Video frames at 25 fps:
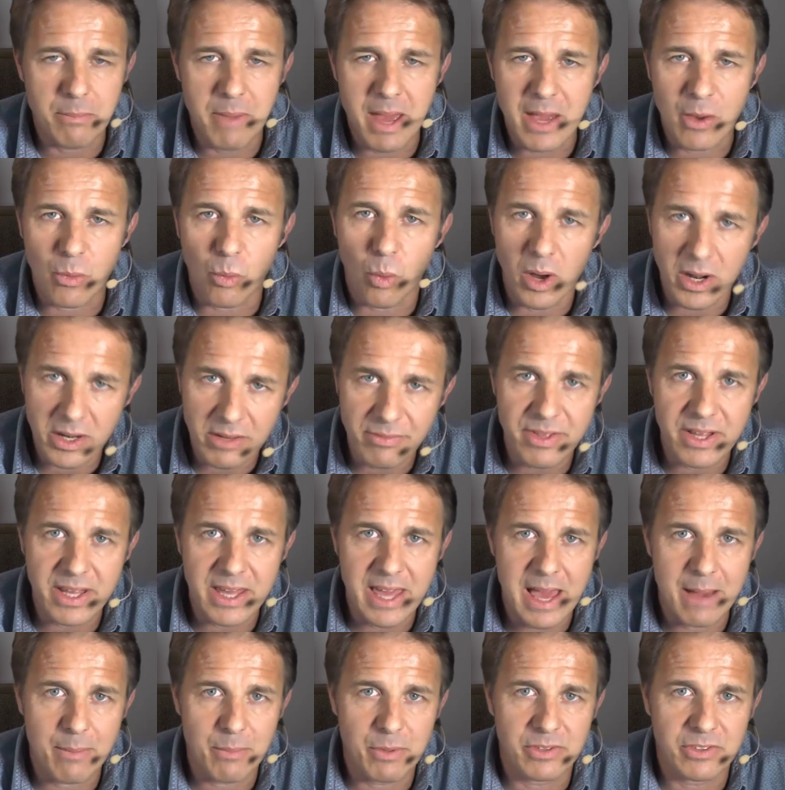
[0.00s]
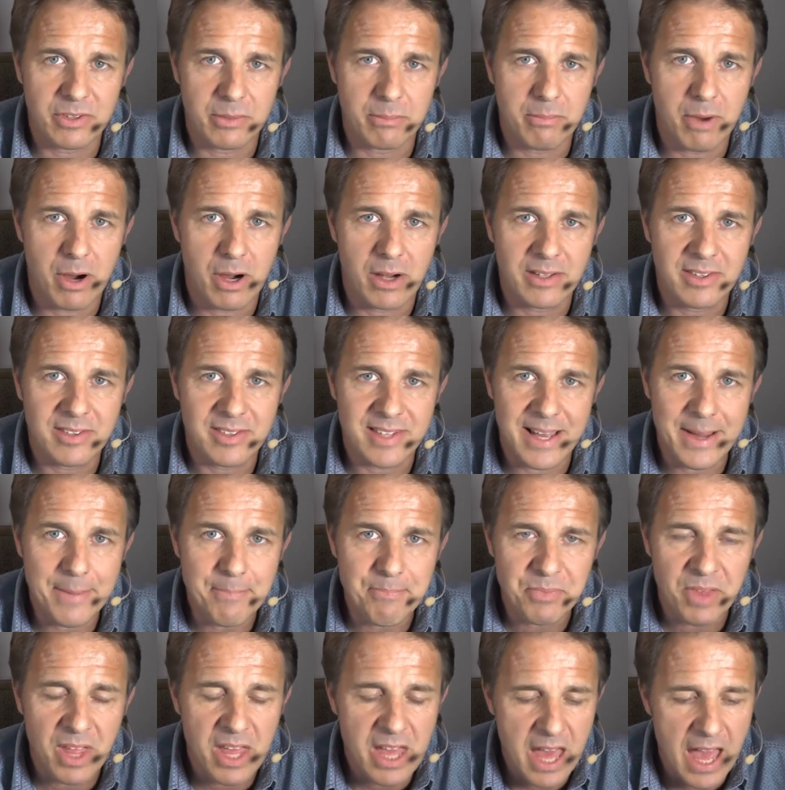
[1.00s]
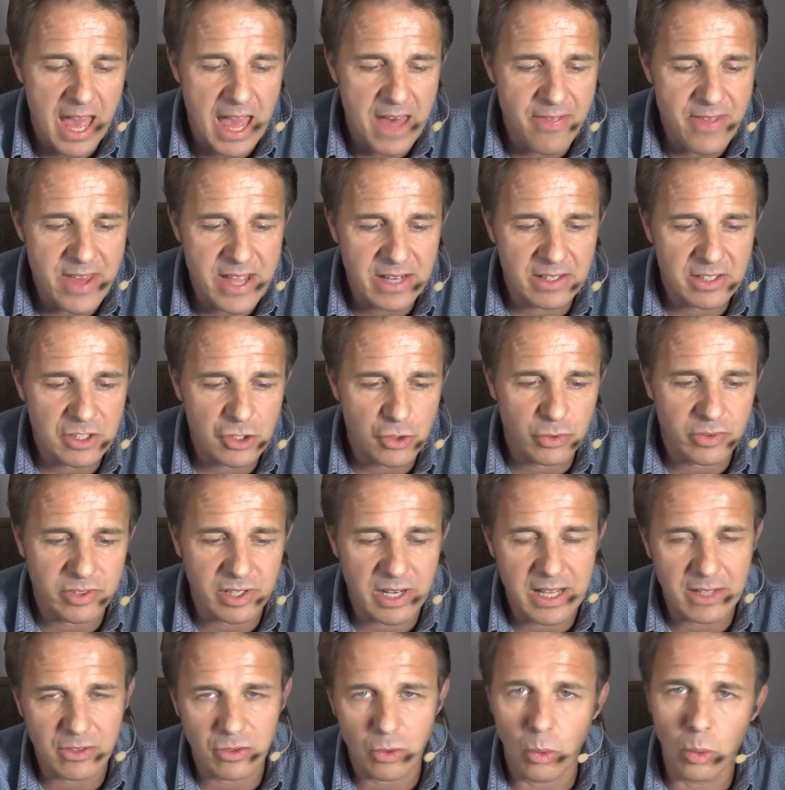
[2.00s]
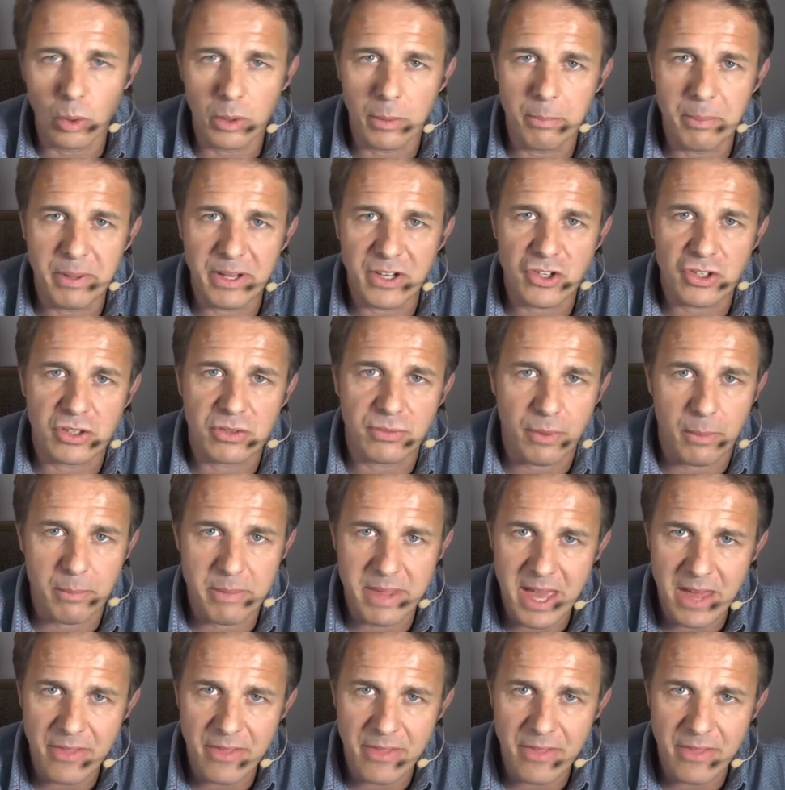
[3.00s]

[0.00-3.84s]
make one of the cameras a master, and then you select all the pictures from the